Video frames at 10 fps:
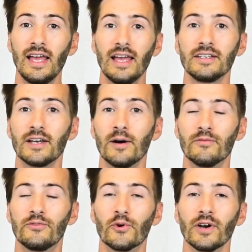
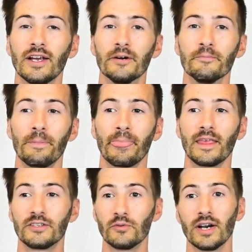income for him
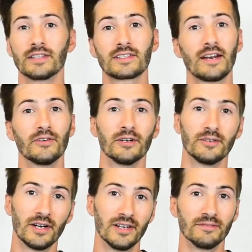to where it's kind
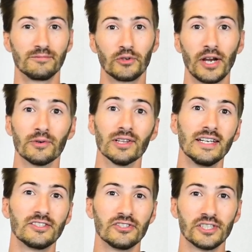of a great
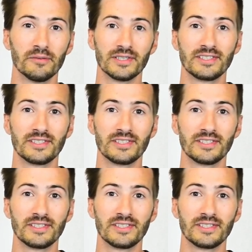relationship,